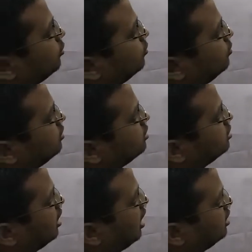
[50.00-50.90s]
to
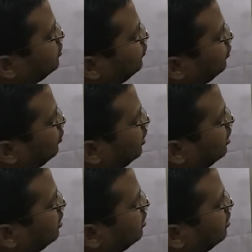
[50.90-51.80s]
charge
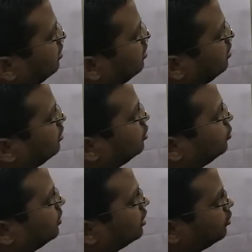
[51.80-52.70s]
flowing
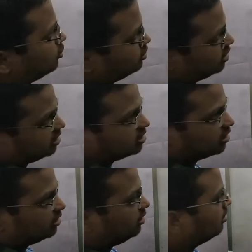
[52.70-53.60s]
through a cross
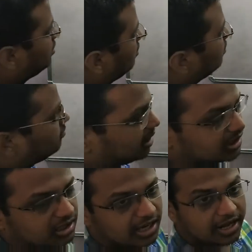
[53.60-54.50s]
section by
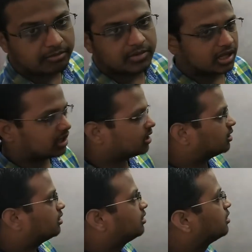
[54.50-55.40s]
the time
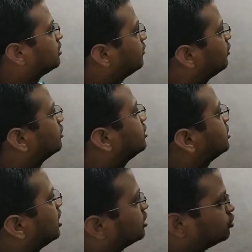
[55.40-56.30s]
taken for the
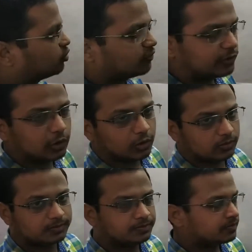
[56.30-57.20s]
charge to flow.
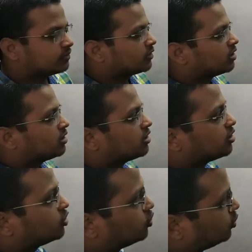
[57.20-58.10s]

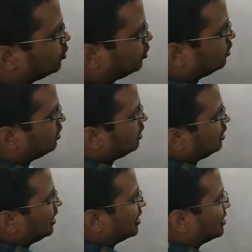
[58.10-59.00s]
So
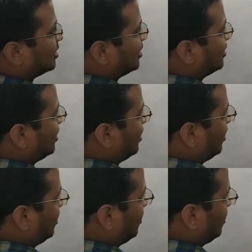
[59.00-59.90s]
let us
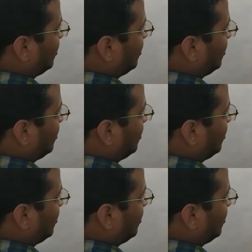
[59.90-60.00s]
consider